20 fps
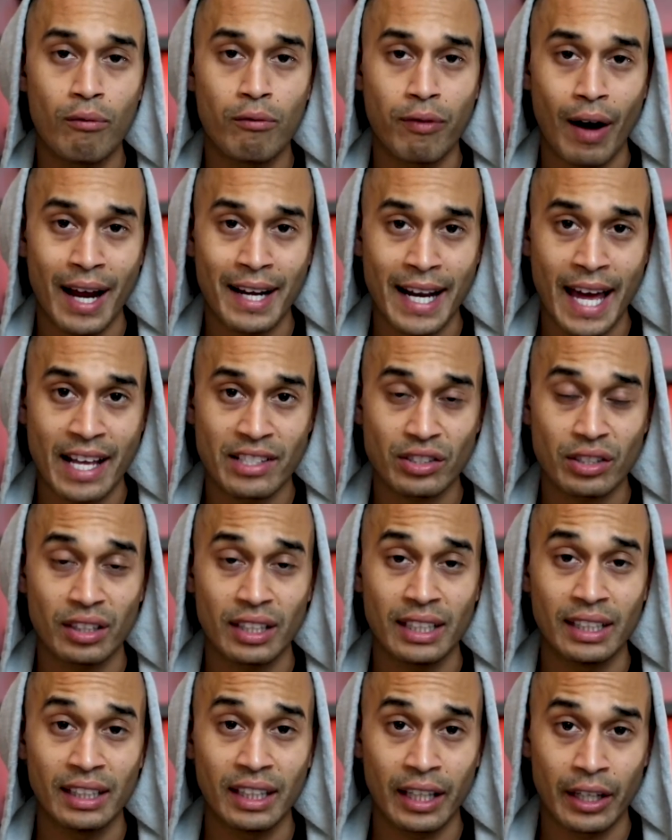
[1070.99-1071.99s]

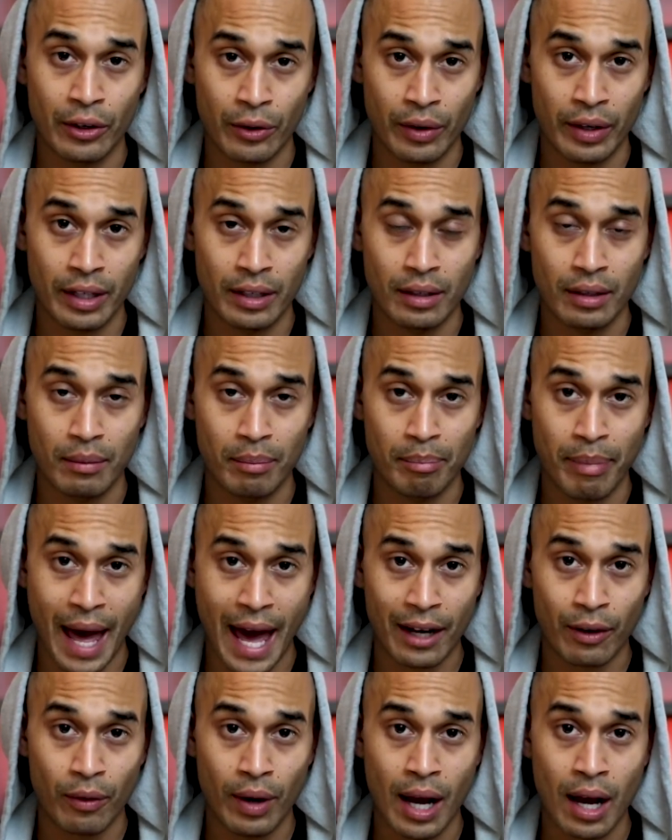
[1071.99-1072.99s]
financially literate
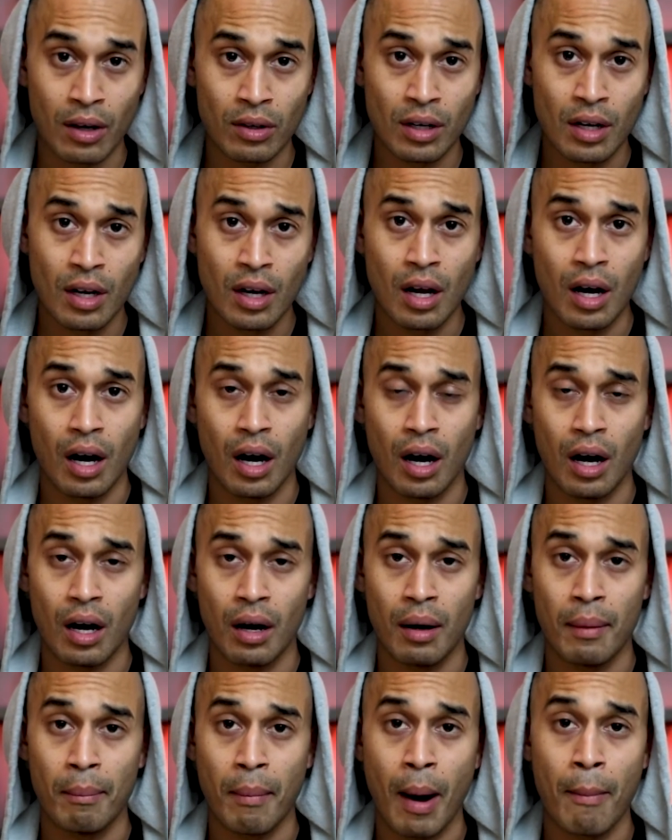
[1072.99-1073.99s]
background.
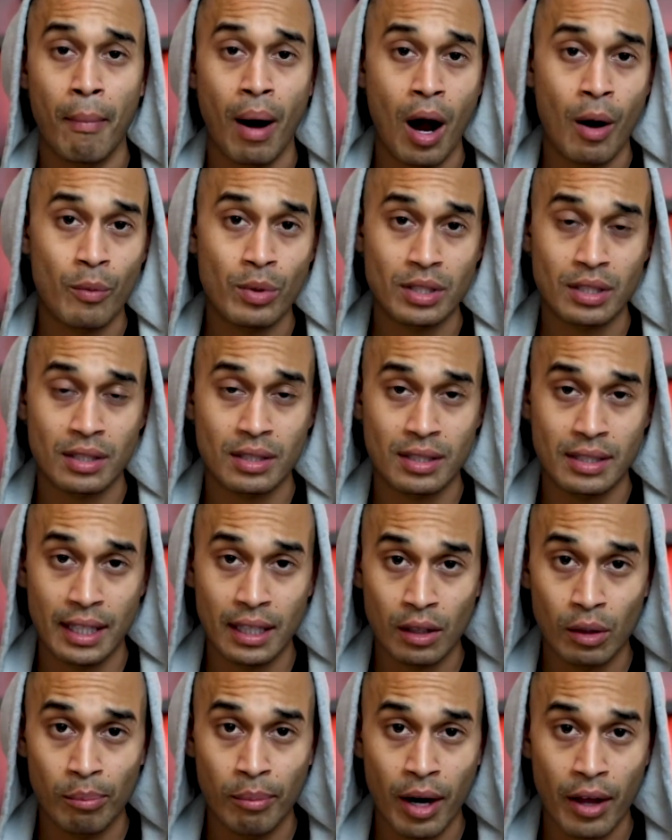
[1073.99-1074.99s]
My mom was a
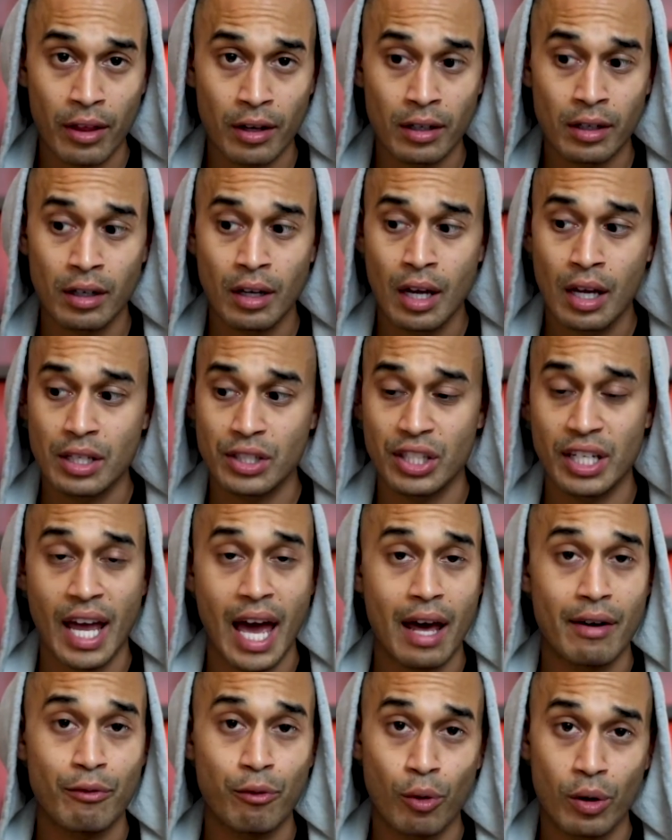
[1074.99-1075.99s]
single mother. She
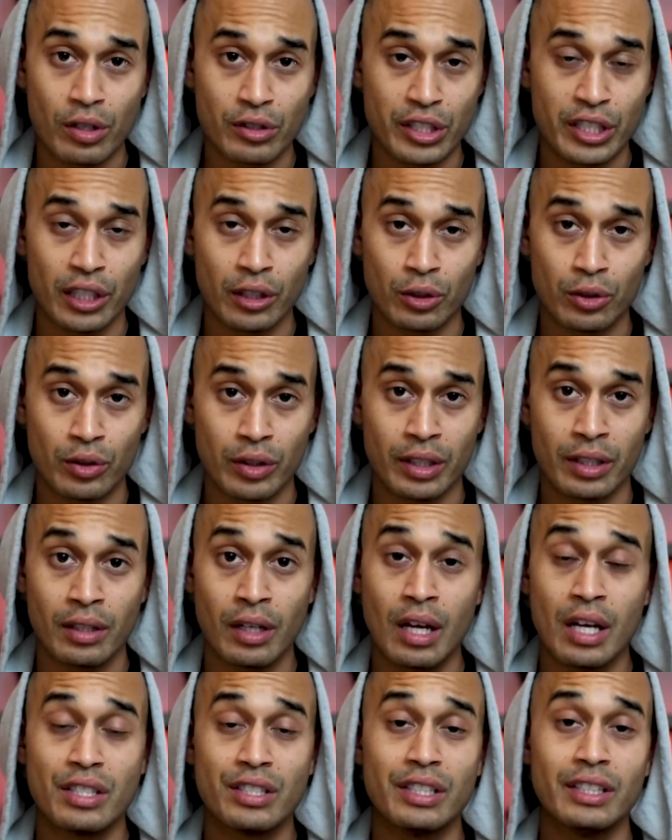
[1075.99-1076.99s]
had 4 children.
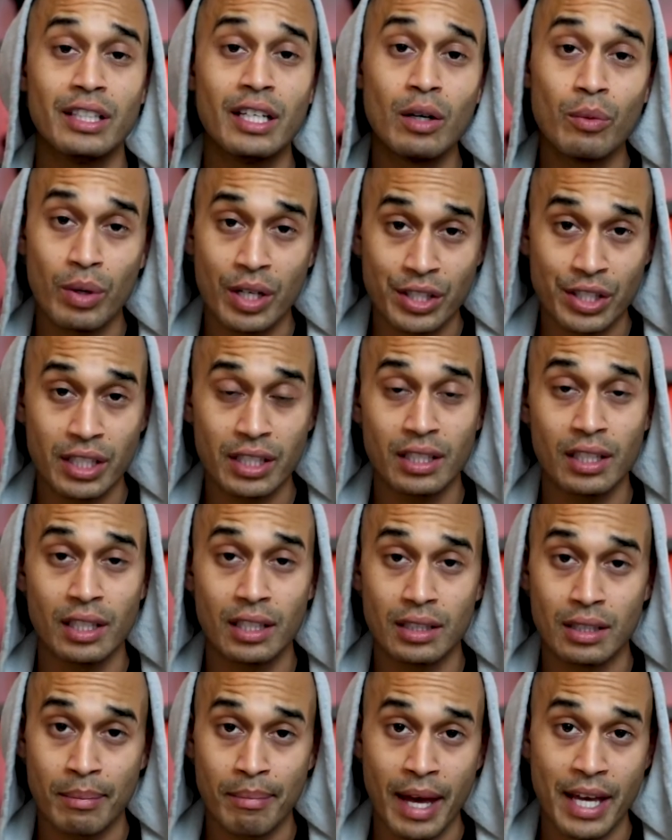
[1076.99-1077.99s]
She did what she
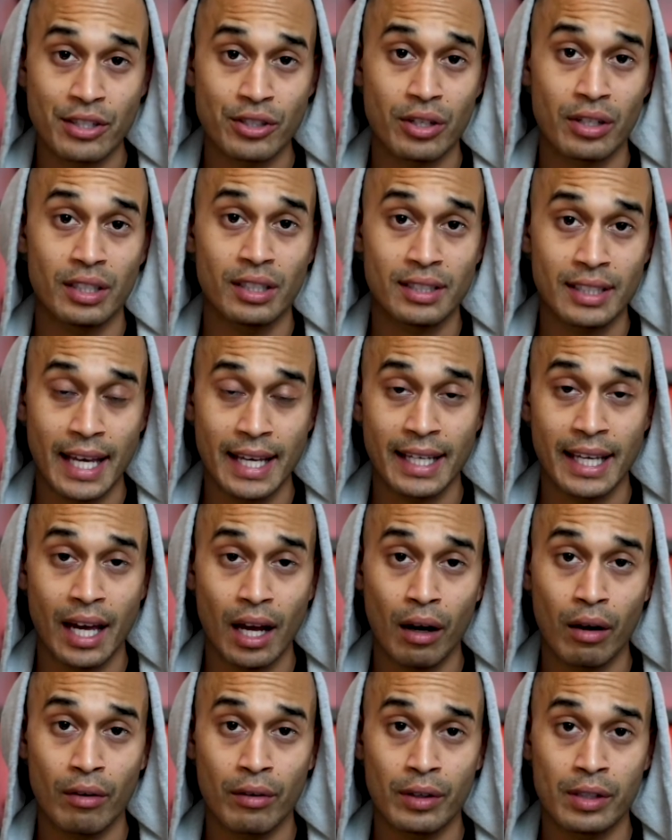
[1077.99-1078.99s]
could to make sure to take
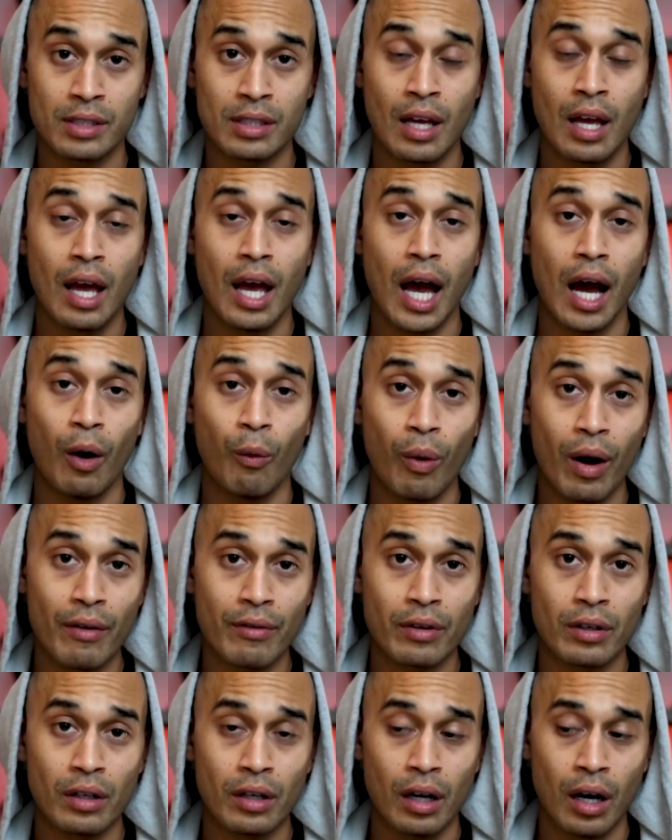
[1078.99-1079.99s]
care of us.
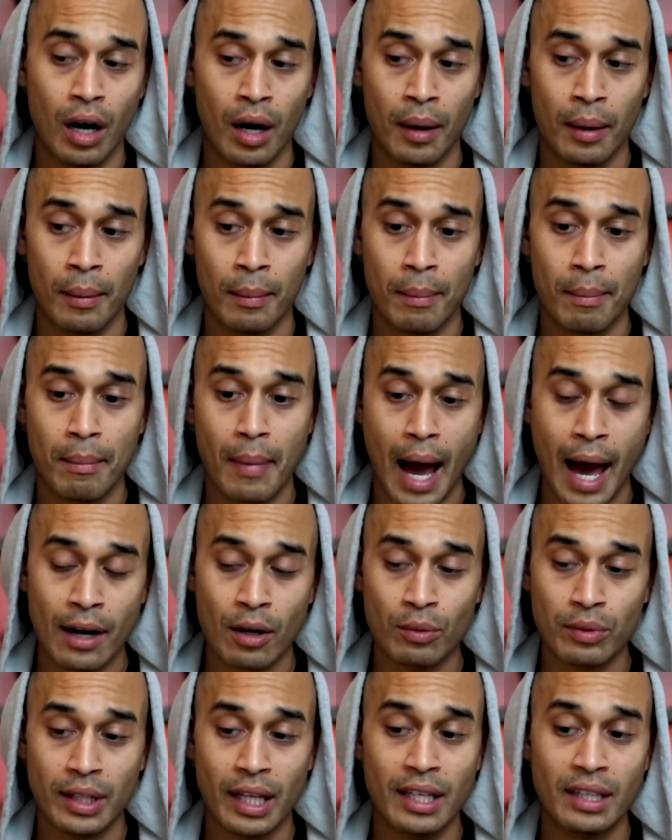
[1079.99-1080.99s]
However, I
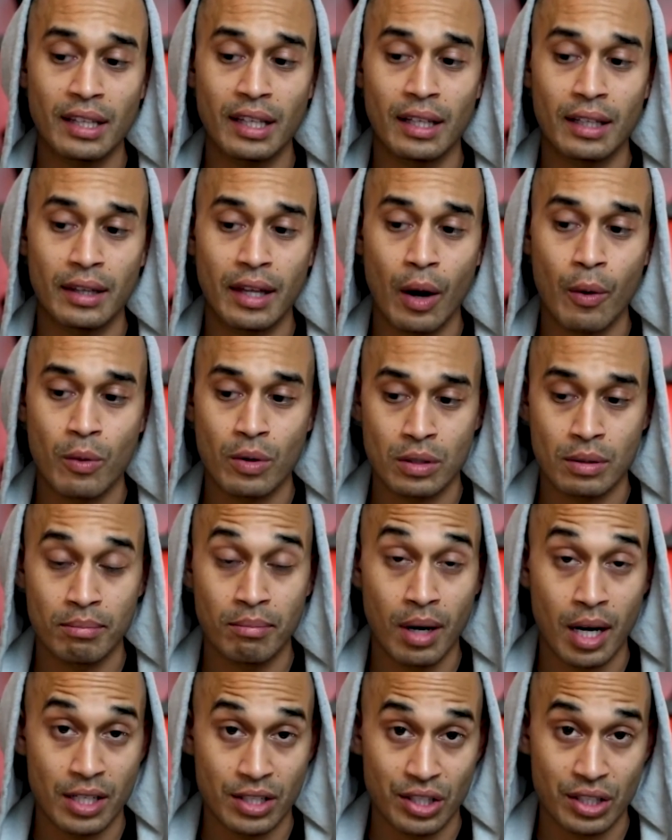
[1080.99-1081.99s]
don't think that there was
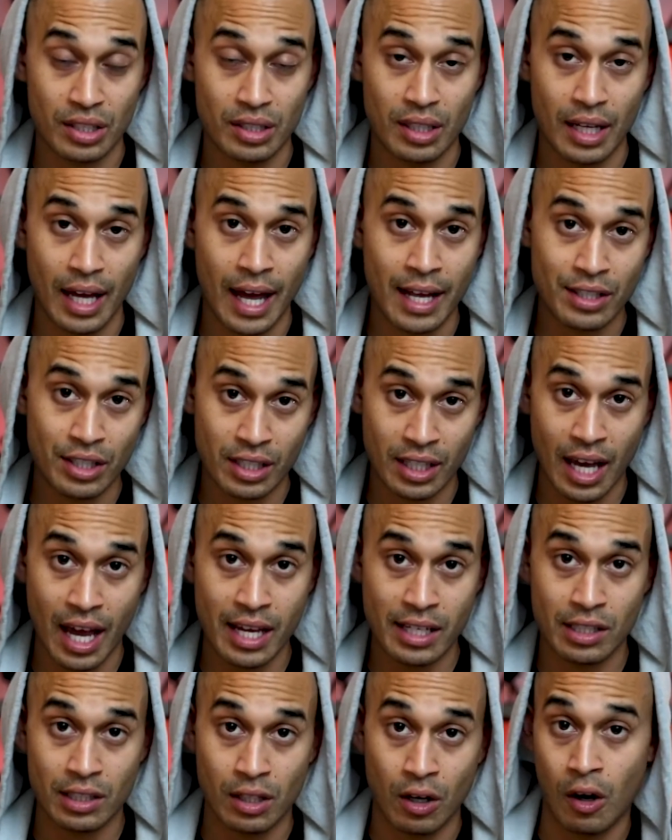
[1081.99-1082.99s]
much
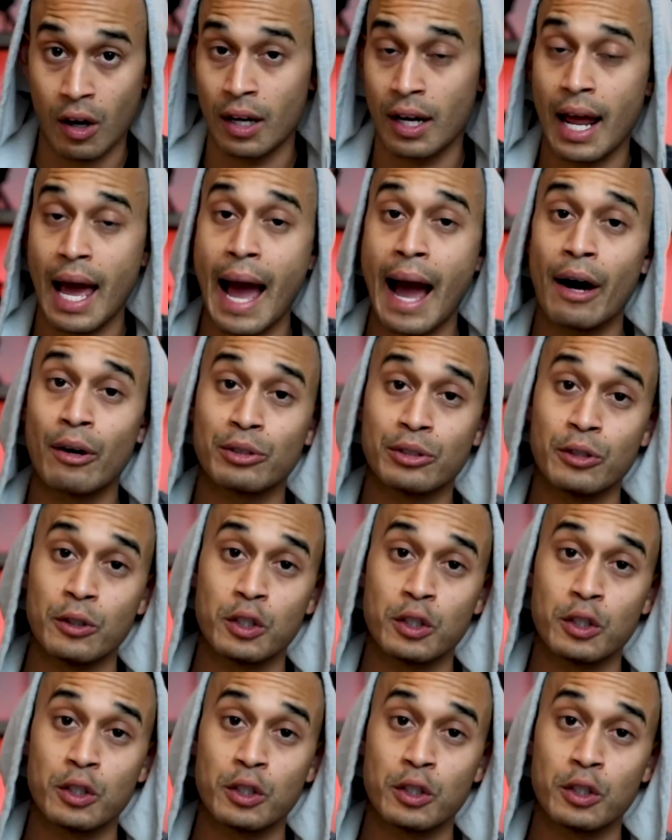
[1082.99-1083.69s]
education on how to